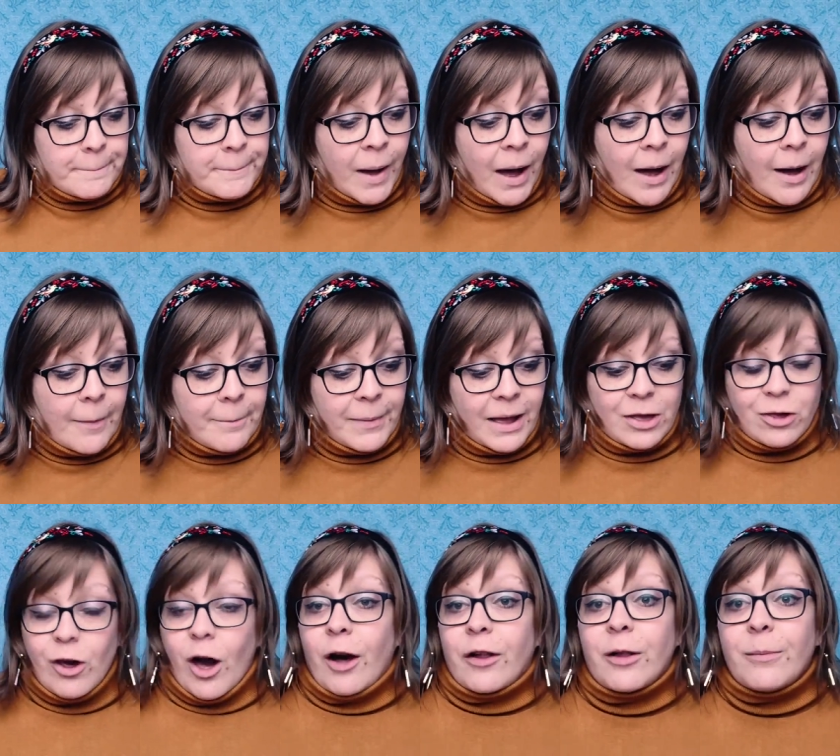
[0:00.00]
Mom
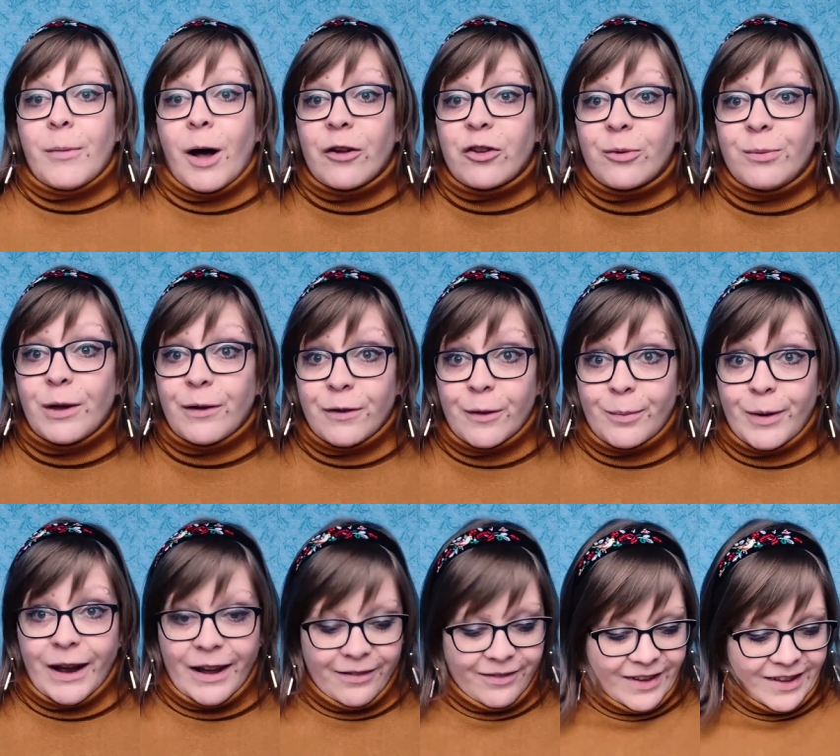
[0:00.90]
made chocolate malt meal for
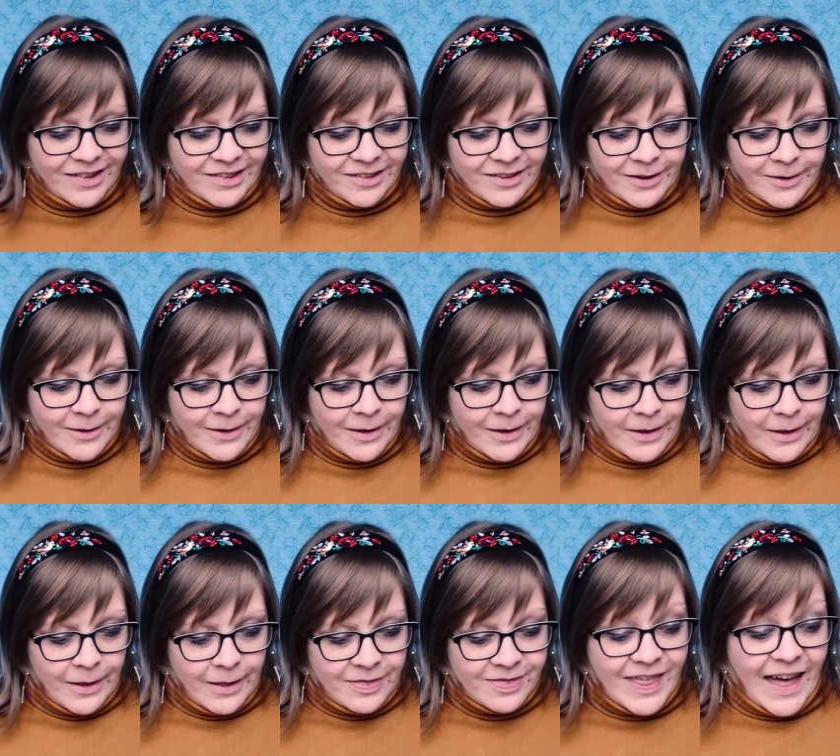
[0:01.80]
breakfast.
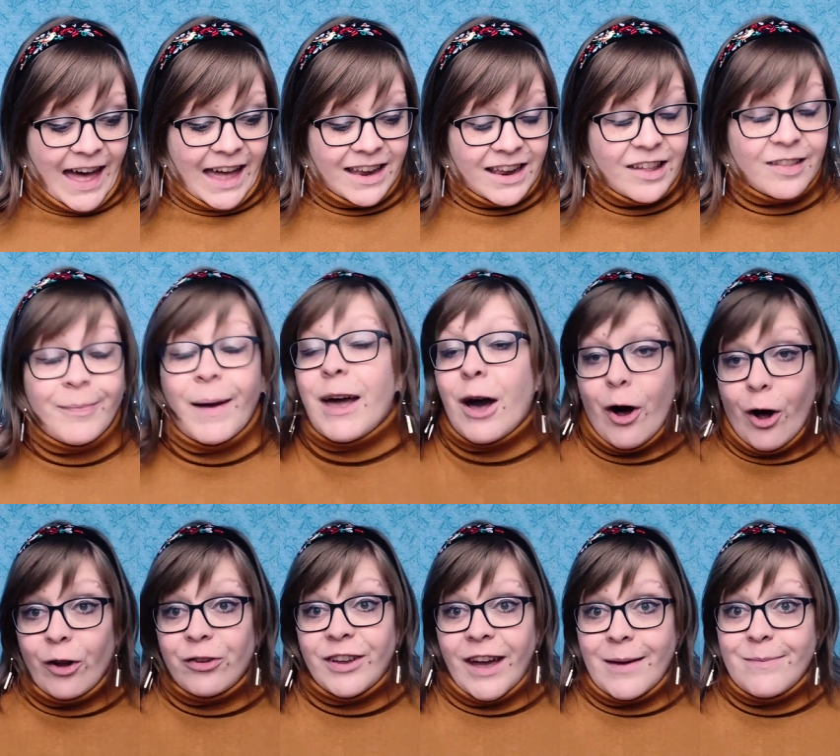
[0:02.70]
That is my
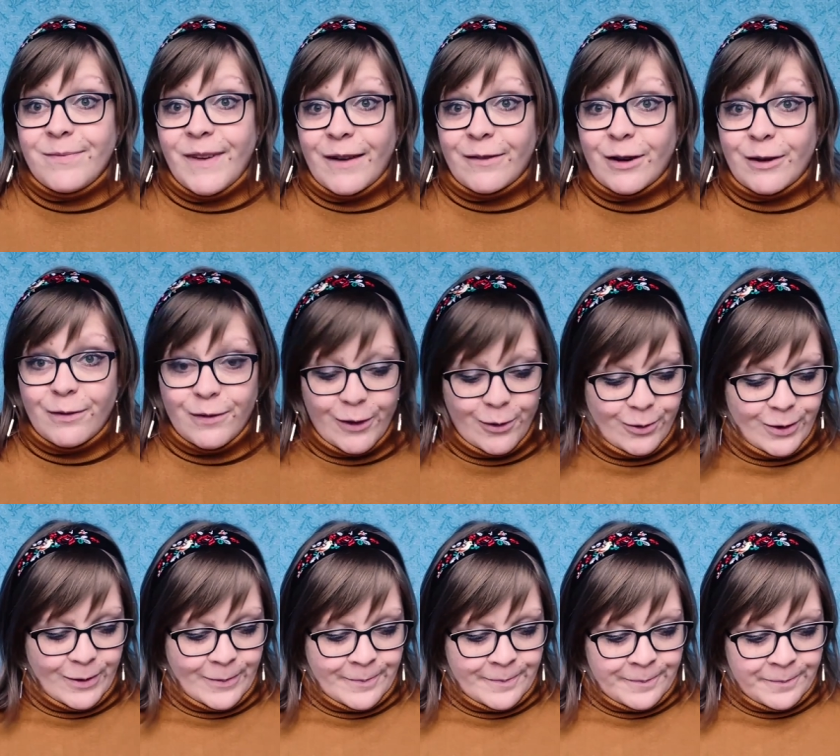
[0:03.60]
all time favorite
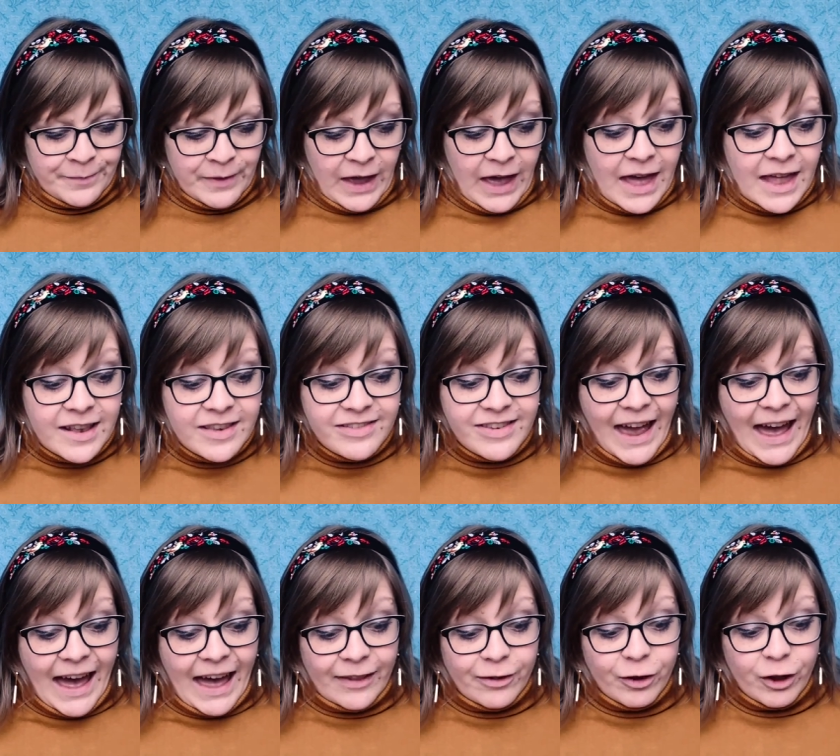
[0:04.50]
food.
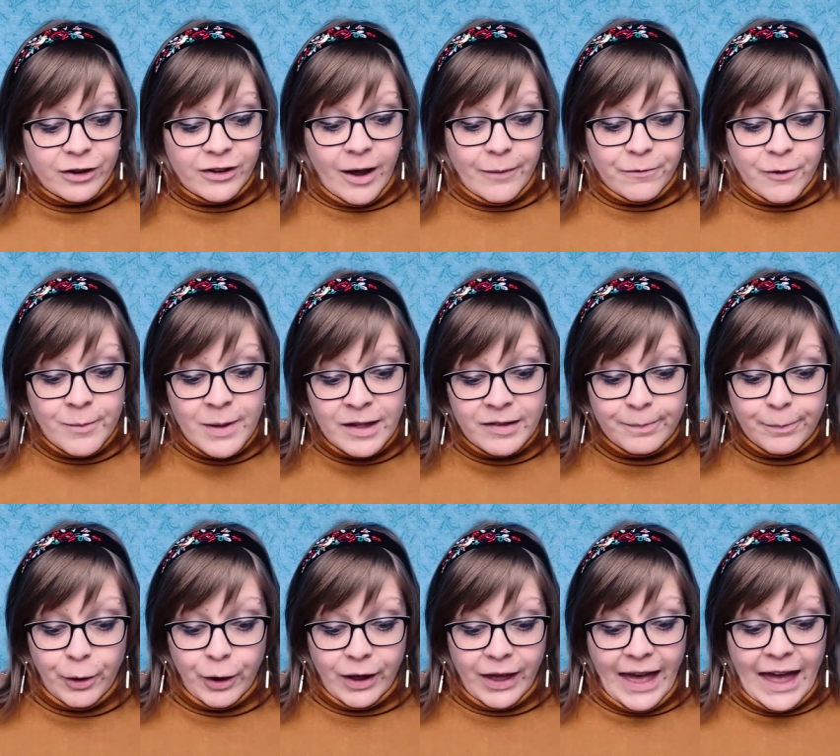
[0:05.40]
Dad looked up from his
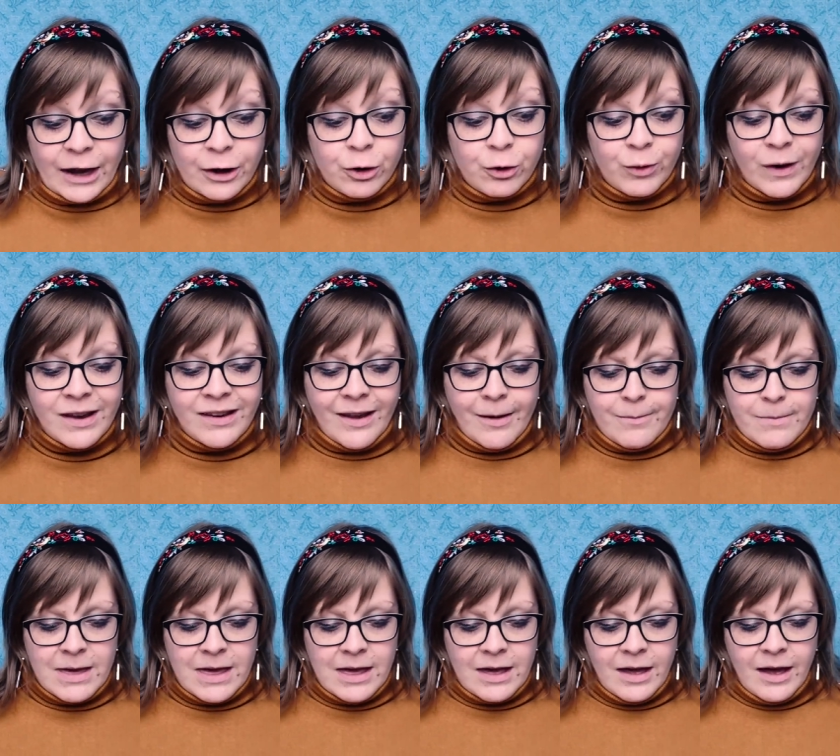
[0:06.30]
book and grinned
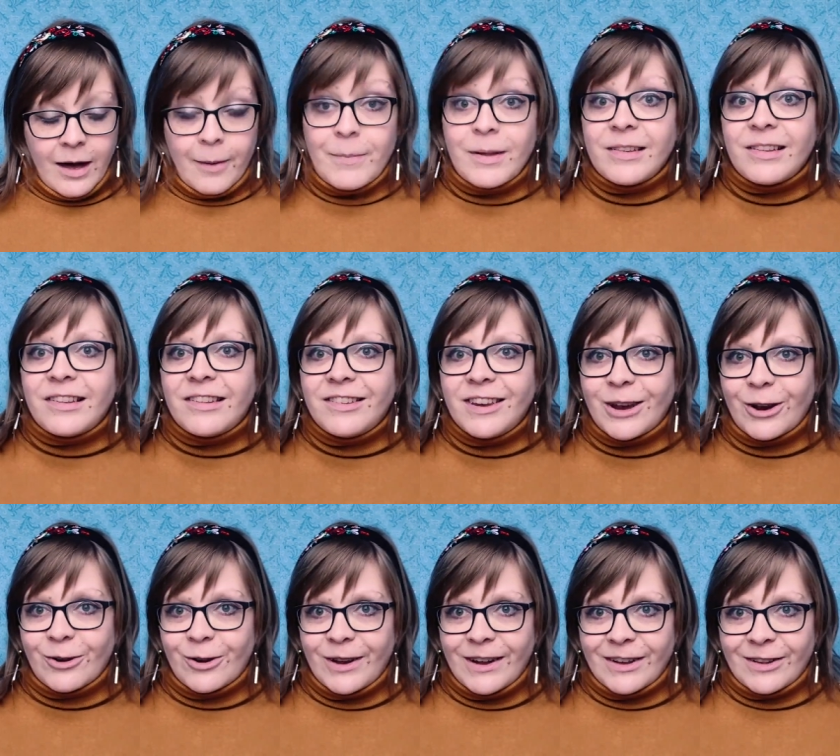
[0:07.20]
at me, a
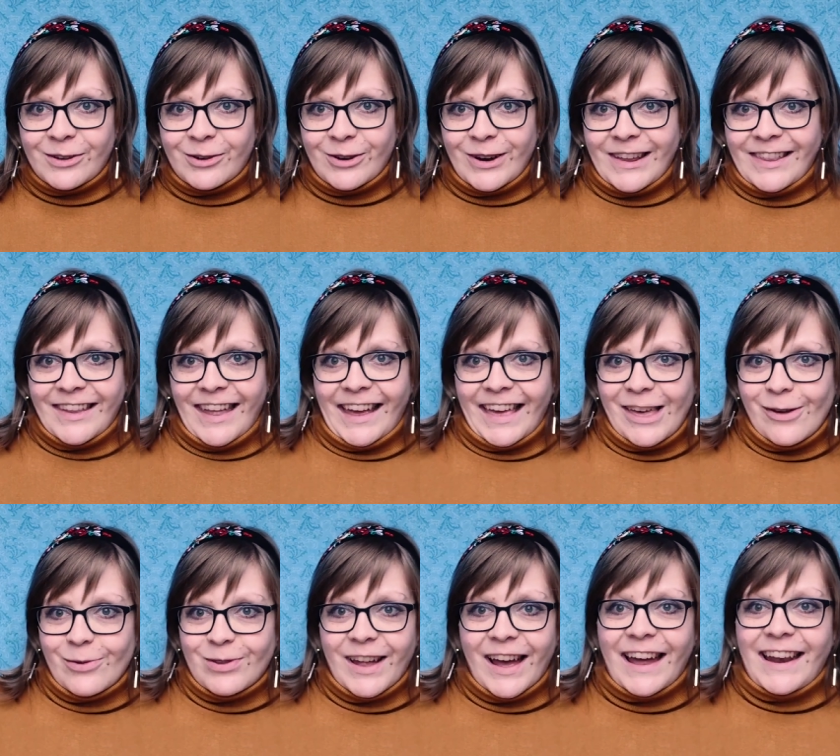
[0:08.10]
mysterious grin like
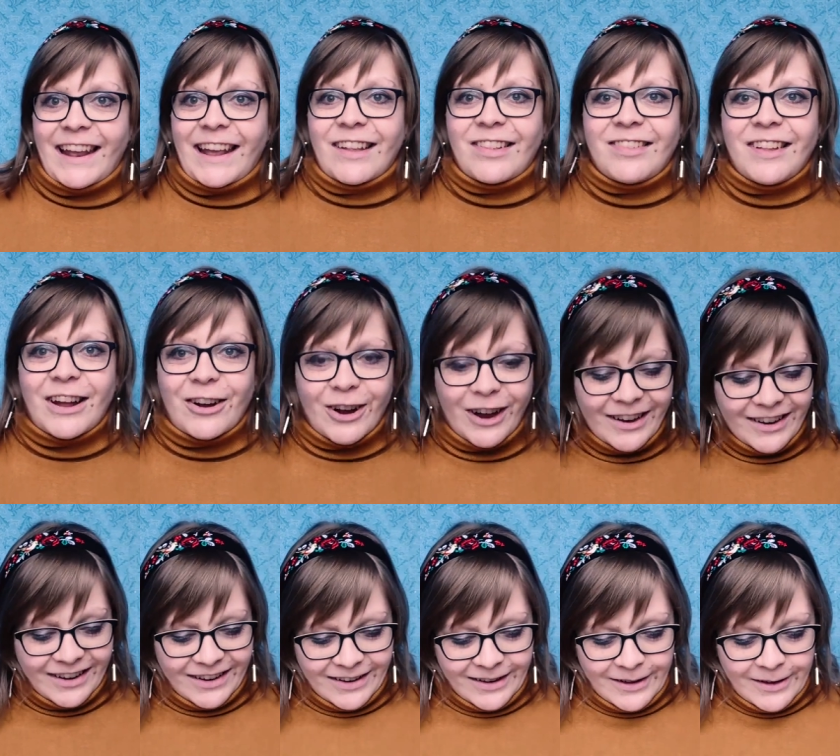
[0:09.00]
he was hiding a
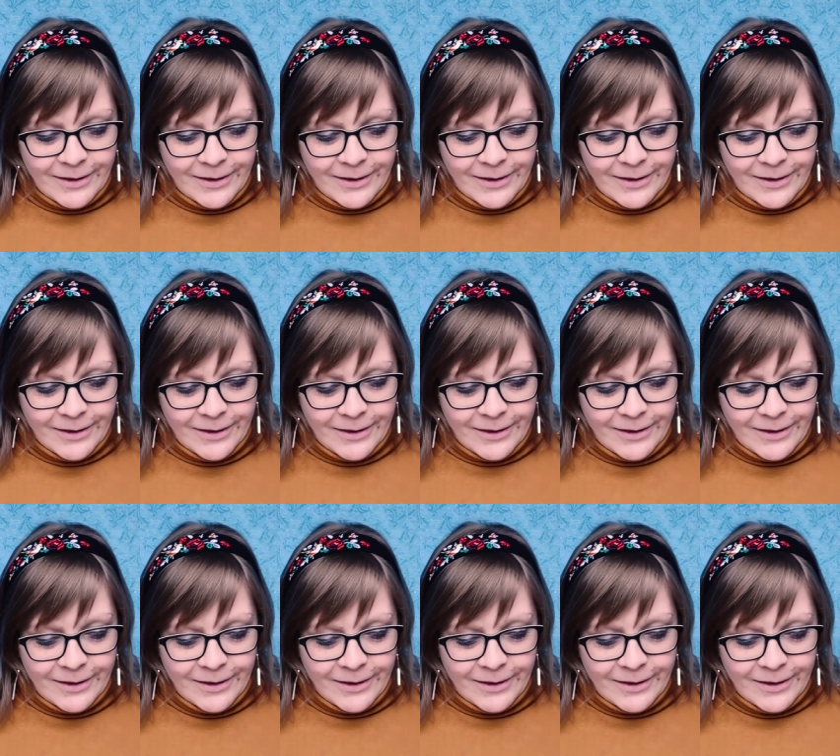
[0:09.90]
secret.